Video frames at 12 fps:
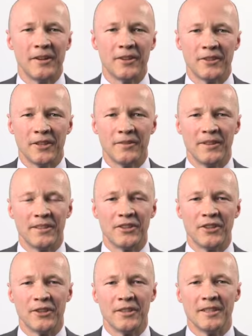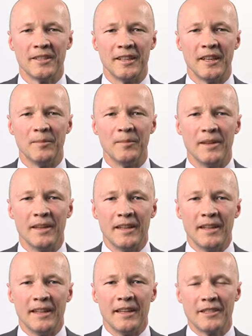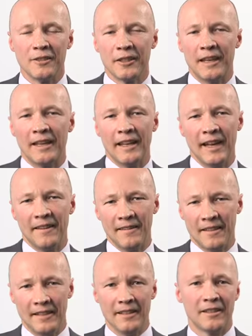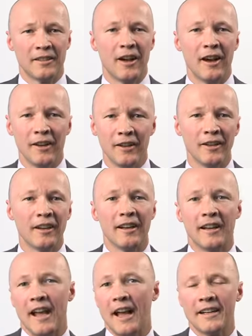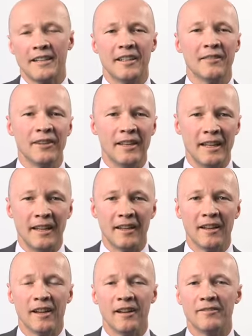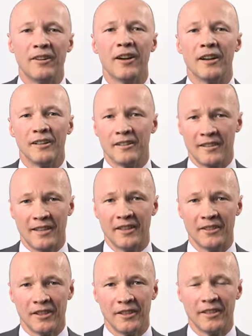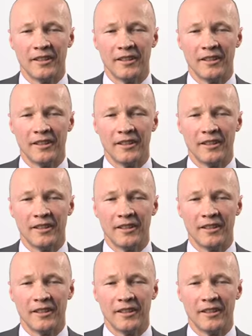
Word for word: and our service assurance team is looking at the entire activity of our center.